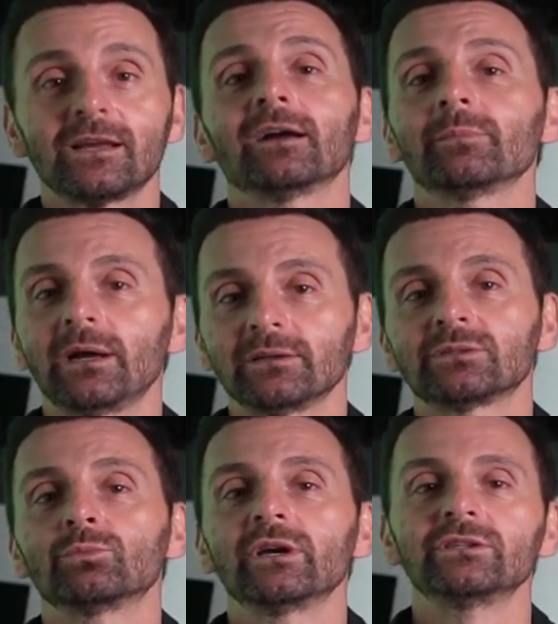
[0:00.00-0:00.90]
talk about
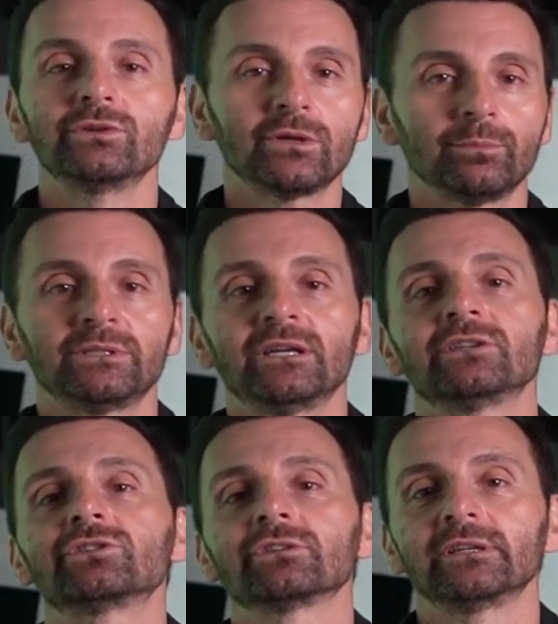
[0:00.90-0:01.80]
some ways you could
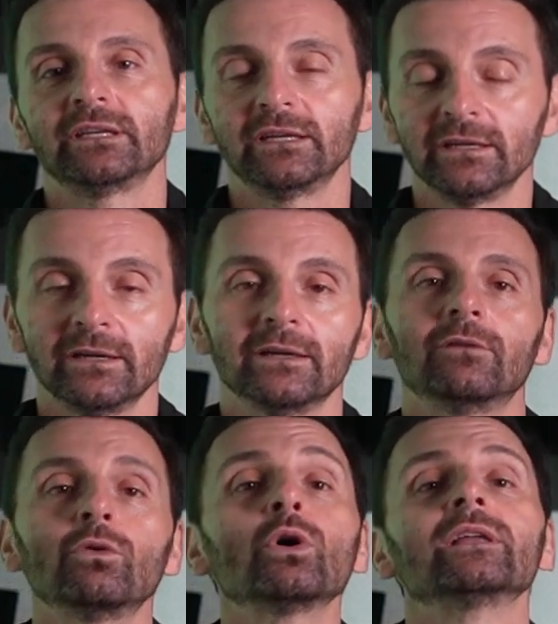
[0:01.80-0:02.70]
potentially
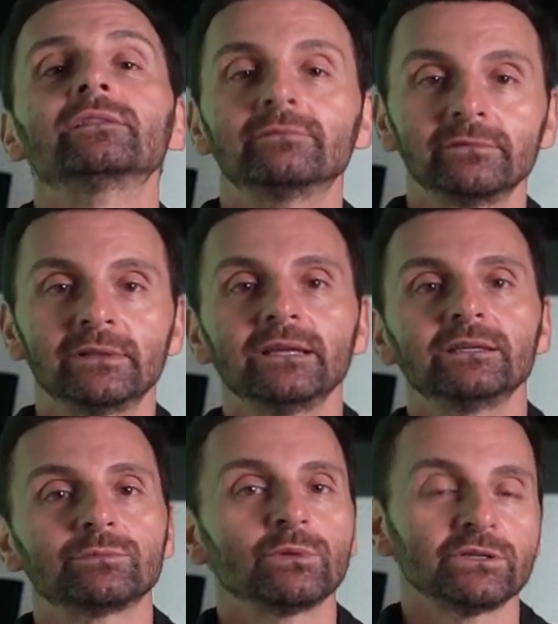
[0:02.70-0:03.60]
avoid
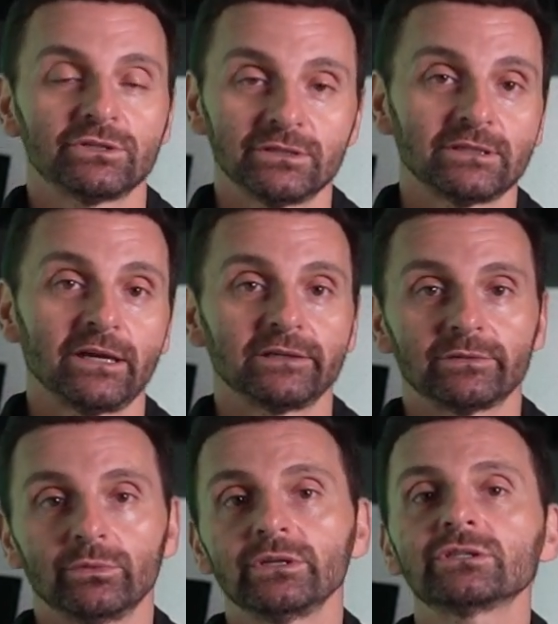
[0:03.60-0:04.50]
these malicious
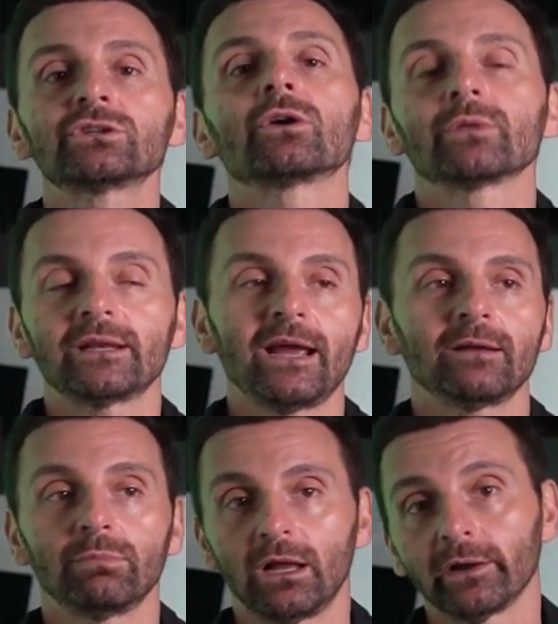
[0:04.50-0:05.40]
sites. Well, you start with an
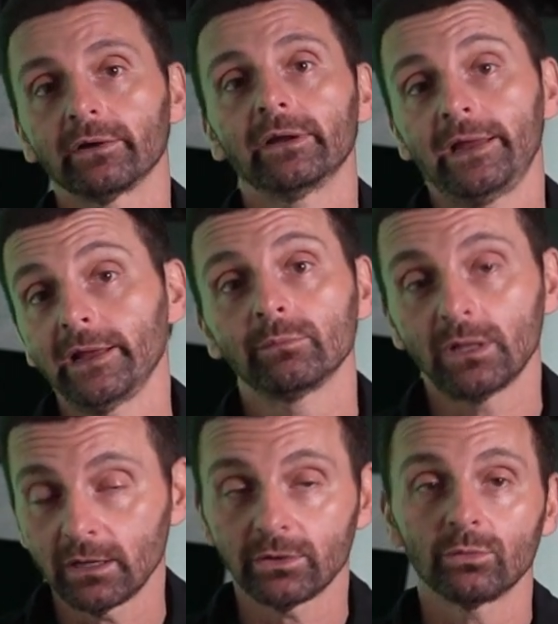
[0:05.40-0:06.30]
ad blocker. Ad
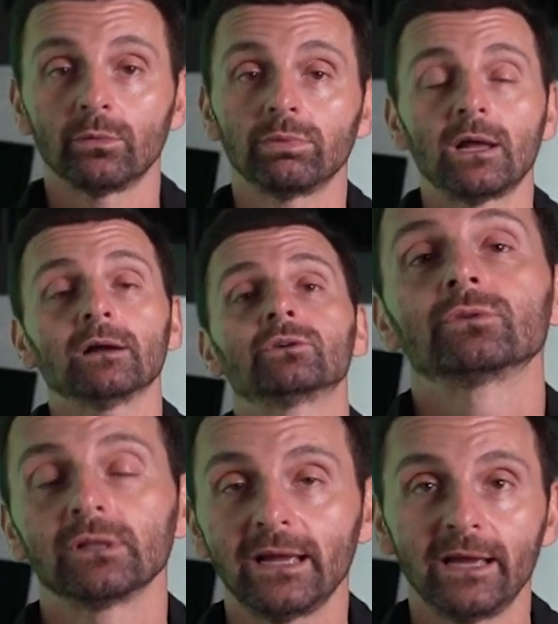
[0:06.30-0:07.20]
blocker will block
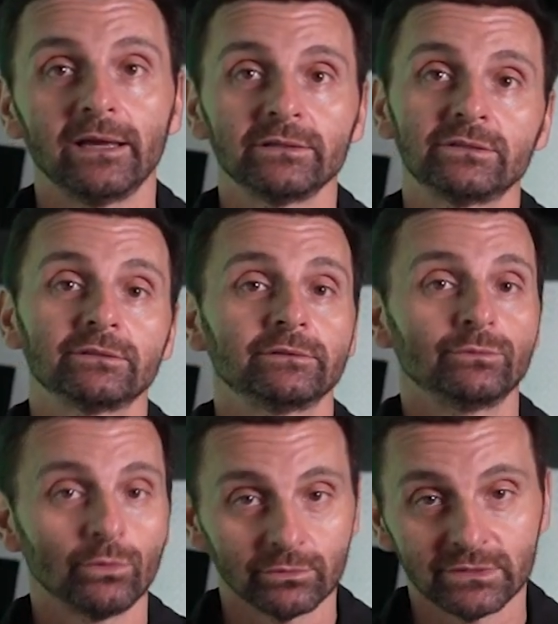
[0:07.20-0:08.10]
Google ads,
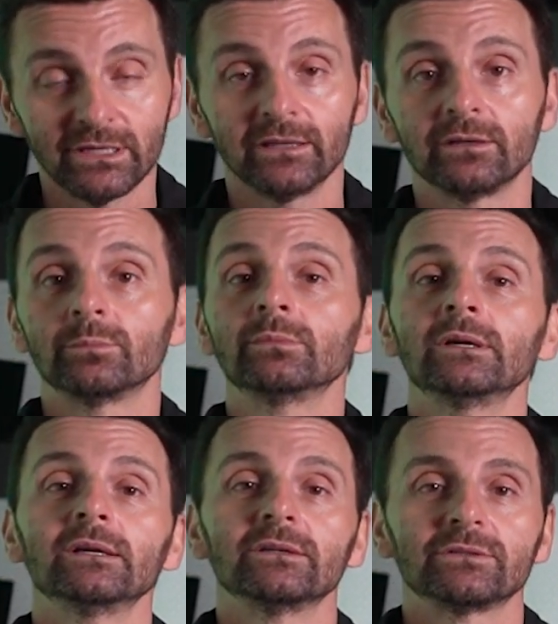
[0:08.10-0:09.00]
you won't see them,
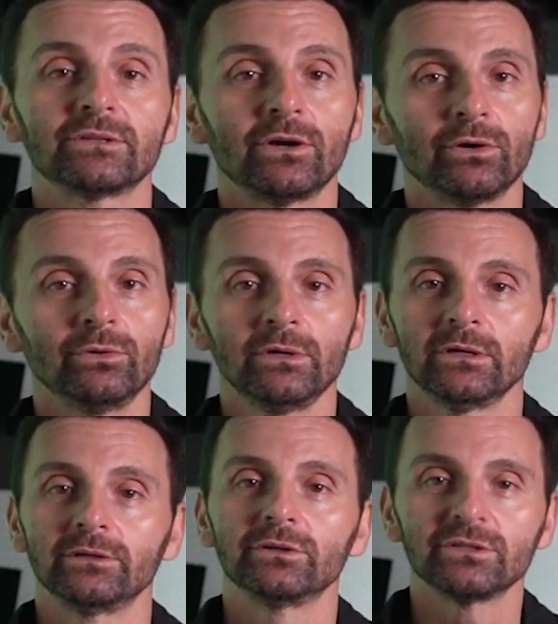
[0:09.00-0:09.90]
so
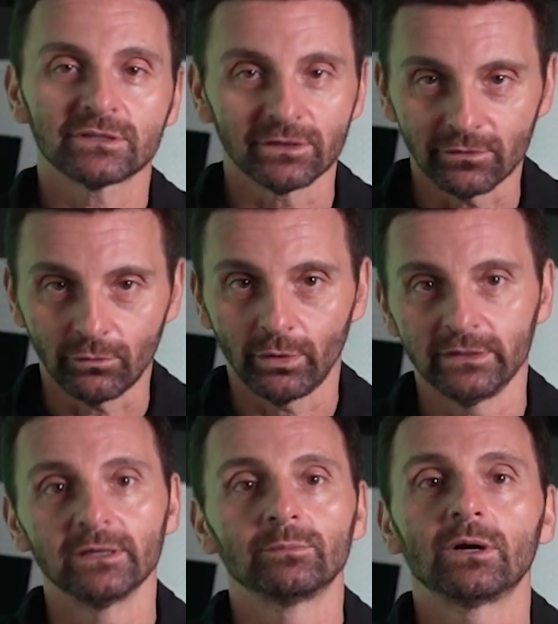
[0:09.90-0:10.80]
you're just going to
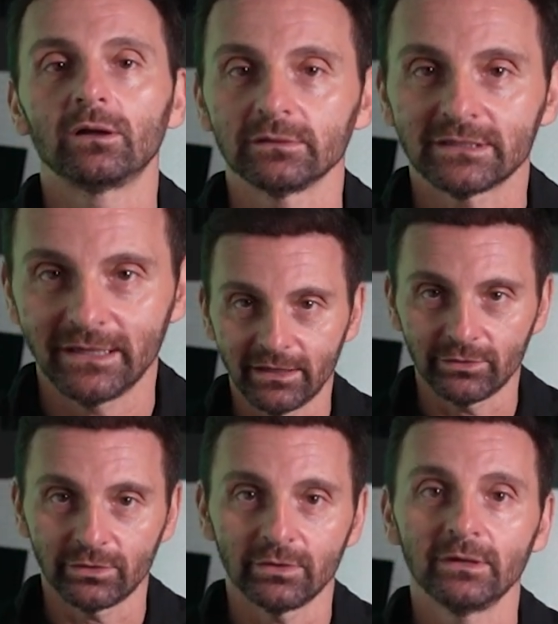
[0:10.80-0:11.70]
avoid them
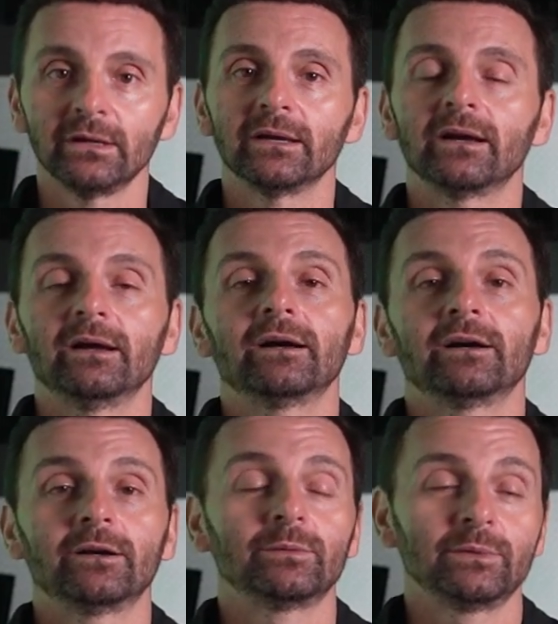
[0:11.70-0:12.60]
altogether.
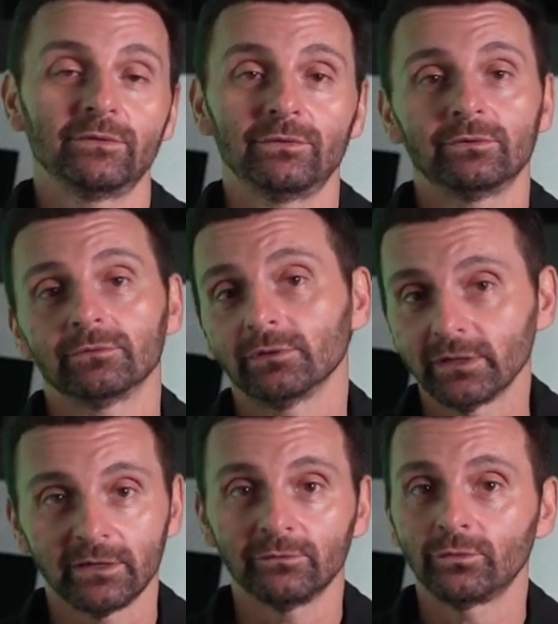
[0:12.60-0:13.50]
And if you're
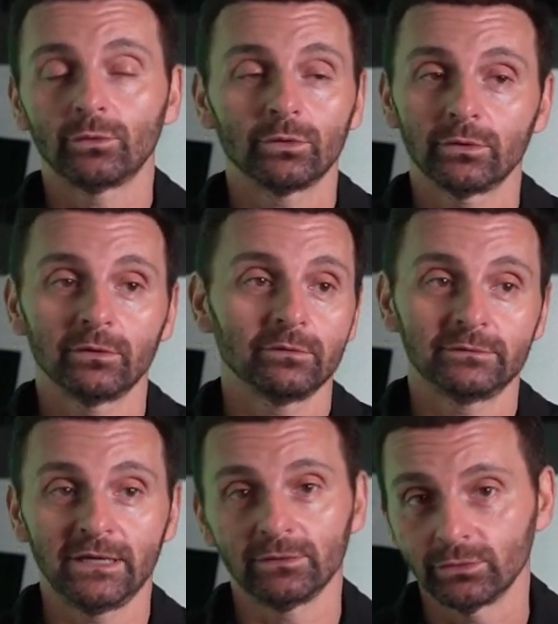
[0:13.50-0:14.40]
looking for
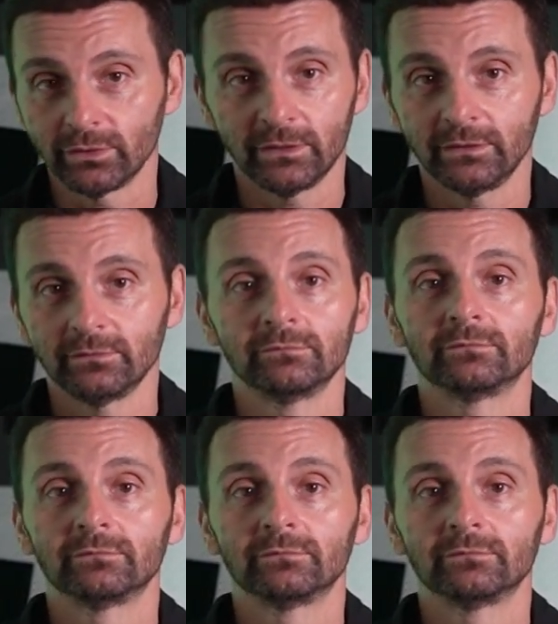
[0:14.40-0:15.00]
downloading